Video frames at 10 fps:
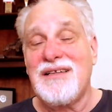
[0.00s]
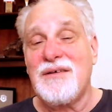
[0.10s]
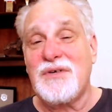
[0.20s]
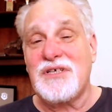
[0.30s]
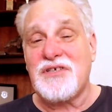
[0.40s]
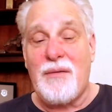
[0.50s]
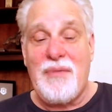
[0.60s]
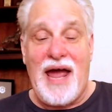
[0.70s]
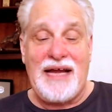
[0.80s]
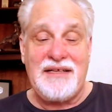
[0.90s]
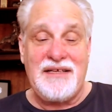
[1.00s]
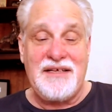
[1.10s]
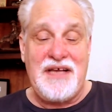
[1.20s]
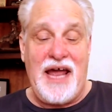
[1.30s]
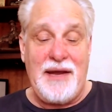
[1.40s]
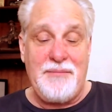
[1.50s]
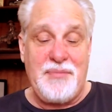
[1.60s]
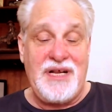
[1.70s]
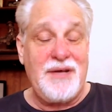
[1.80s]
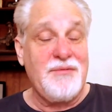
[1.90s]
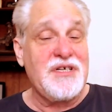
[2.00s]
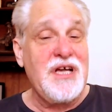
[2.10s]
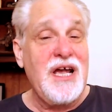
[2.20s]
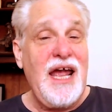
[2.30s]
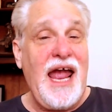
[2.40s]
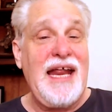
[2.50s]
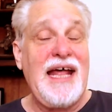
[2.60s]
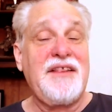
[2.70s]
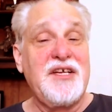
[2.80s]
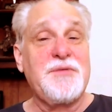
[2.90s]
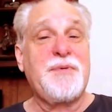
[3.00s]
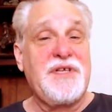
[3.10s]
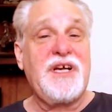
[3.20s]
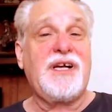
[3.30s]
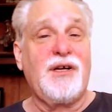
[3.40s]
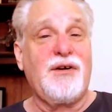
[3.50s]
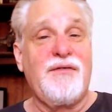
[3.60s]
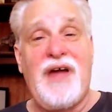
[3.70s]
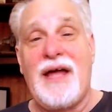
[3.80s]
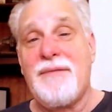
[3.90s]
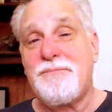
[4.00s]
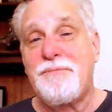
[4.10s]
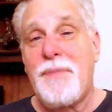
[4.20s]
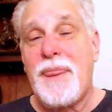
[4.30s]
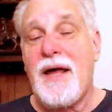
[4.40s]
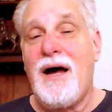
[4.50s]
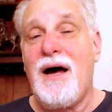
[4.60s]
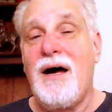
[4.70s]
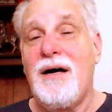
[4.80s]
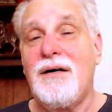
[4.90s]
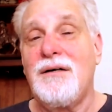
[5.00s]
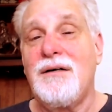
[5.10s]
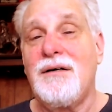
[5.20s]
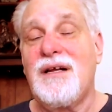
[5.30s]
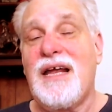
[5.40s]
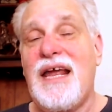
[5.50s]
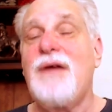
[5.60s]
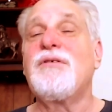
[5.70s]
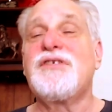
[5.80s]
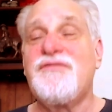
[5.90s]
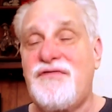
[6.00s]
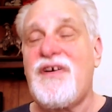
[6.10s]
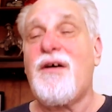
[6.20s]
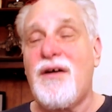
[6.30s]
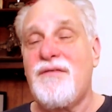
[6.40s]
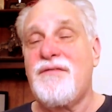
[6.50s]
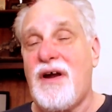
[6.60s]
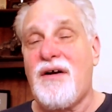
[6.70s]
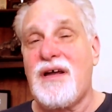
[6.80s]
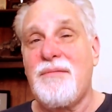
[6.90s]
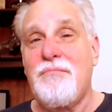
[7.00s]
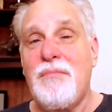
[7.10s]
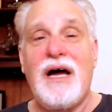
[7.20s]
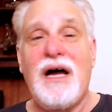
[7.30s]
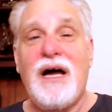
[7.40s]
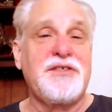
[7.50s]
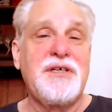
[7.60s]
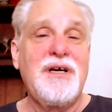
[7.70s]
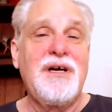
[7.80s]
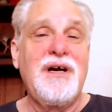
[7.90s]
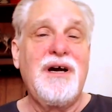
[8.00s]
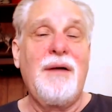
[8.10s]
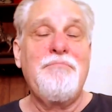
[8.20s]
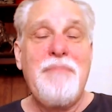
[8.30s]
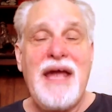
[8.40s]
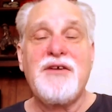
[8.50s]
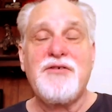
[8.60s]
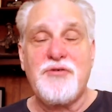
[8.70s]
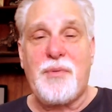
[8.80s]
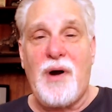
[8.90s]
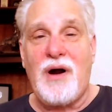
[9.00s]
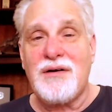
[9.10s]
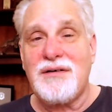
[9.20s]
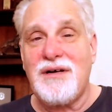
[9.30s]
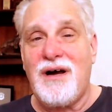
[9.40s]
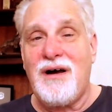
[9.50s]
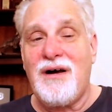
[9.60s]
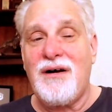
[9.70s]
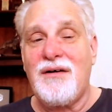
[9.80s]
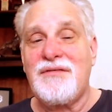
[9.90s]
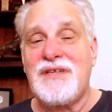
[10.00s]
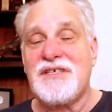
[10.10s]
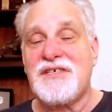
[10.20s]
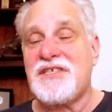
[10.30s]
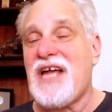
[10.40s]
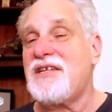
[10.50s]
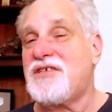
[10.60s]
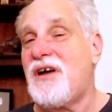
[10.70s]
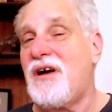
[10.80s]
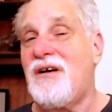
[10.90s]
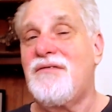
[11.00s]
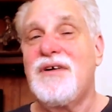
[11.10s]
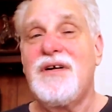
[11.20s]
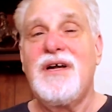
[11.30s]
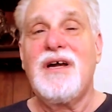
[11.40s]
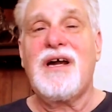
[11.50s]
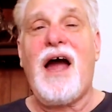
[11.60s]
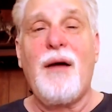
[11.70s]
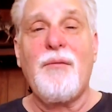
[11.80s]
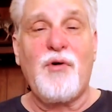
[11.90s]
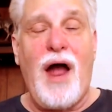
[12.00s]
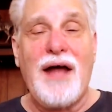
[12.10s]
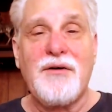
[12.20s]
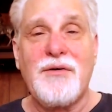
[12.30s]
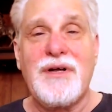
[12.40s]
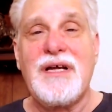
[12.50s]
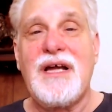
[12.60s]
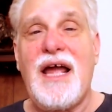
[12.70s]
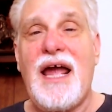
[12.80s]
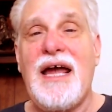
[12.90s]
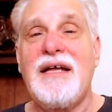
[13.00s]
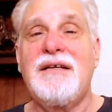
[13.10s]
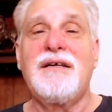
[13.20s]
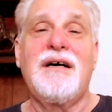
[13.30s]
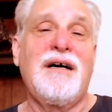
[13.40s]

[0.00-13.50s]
than we saw back in the day. But and at this particular event, he was very, very much a major part of the sense of camaraderie and